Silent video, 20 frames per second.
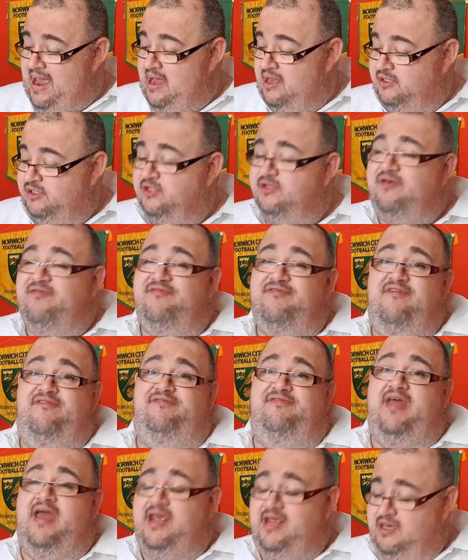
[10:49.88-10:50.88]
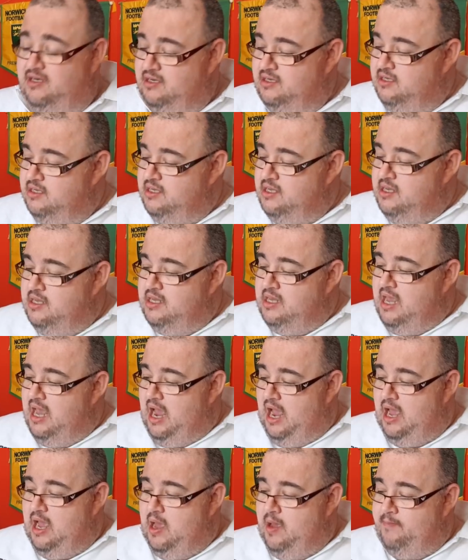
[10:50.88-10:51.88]
pounds 15,
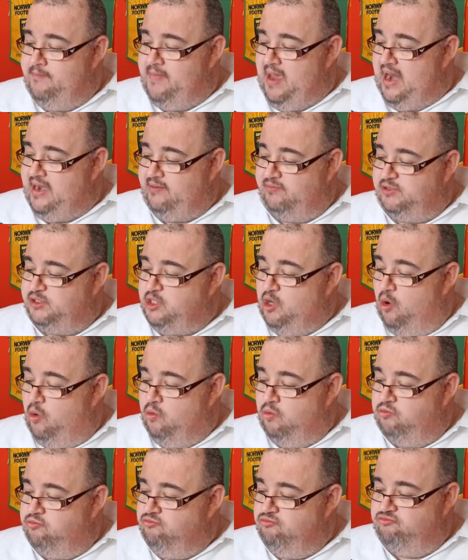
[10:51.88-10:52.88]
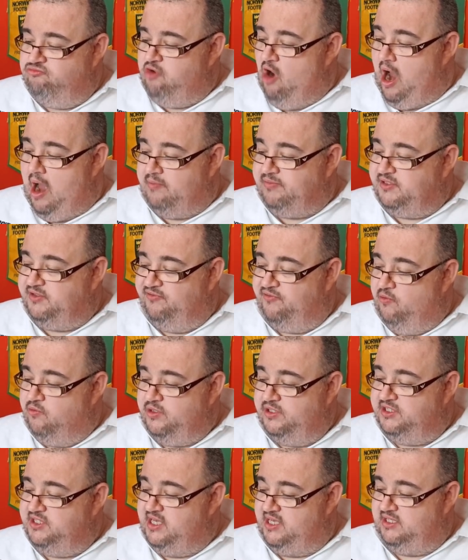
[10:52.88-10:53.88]
and it was caught right up to
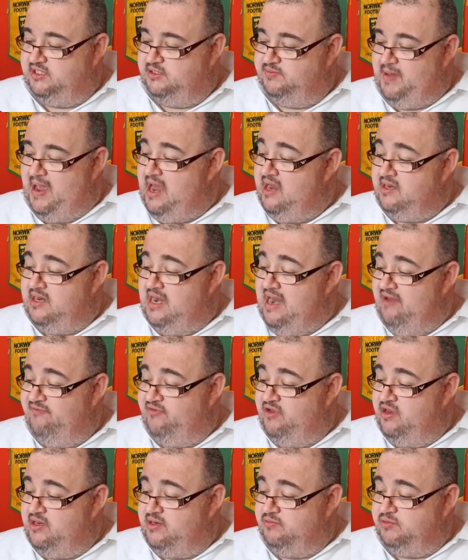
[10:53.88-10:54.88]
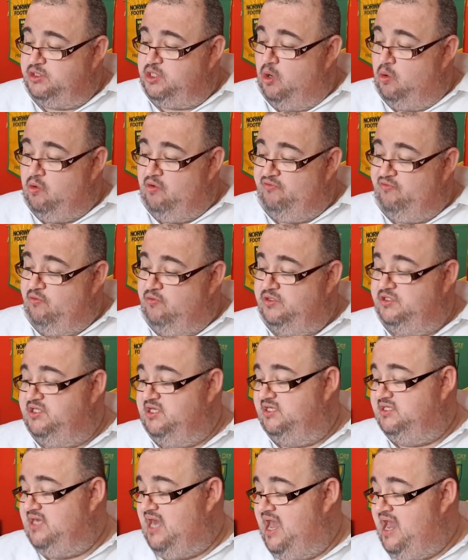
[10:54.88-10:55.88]
46 pound 11. It was caught at
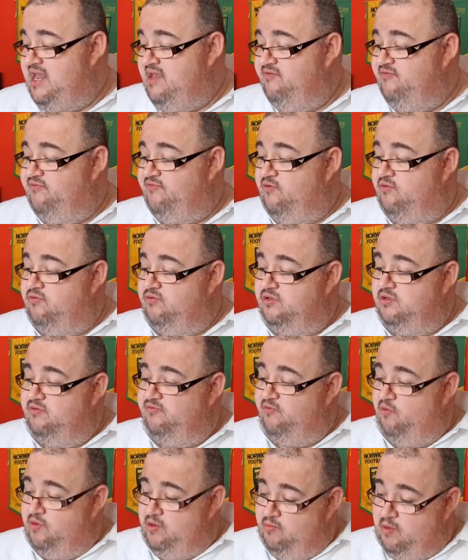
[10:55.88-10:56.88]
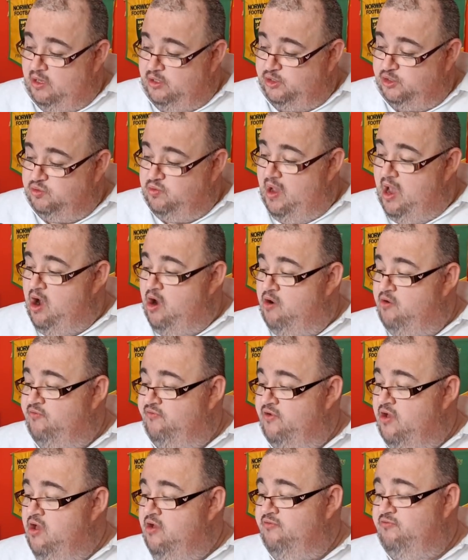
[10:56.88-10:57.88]
46 8, 41
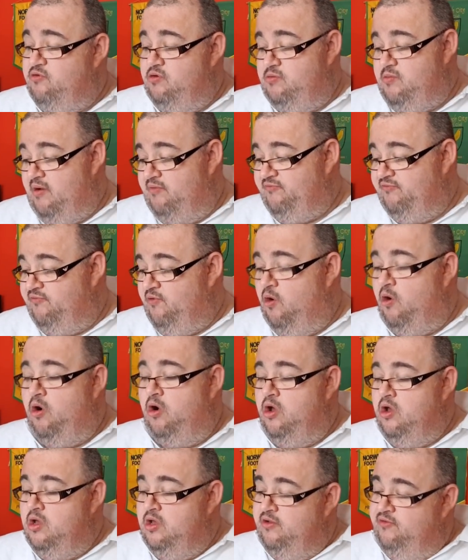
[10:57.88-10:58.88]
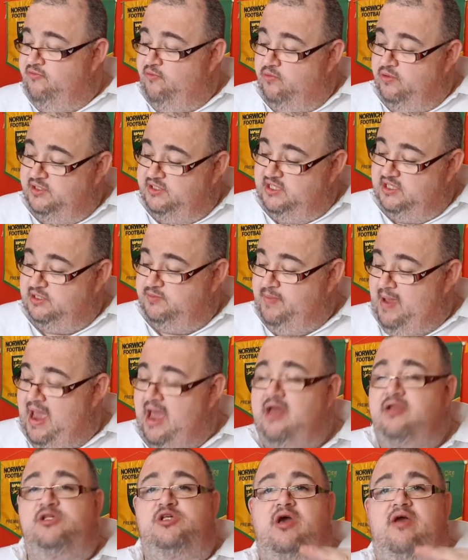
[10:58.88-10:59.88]
12, 41 4, 46
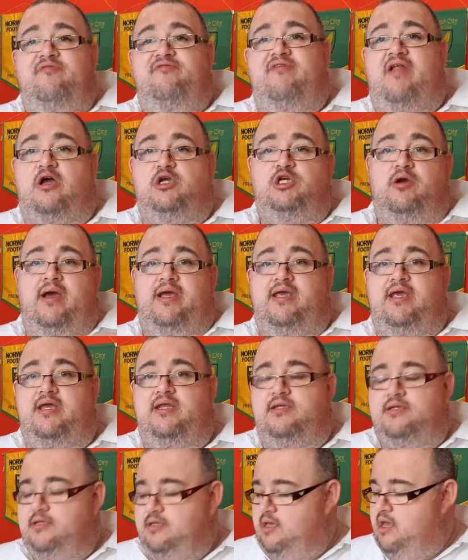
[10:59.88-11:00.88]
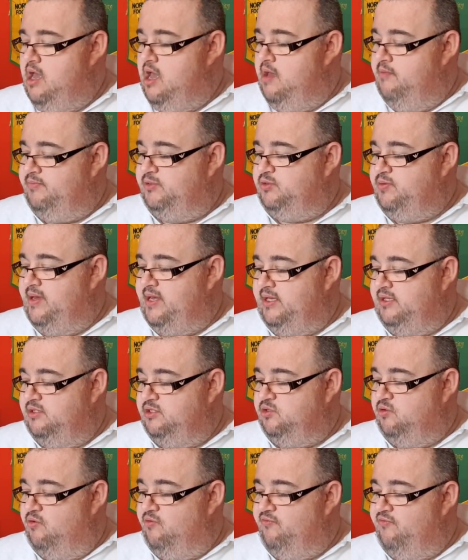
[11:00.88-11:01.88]
pounds. So it fluctuated between sort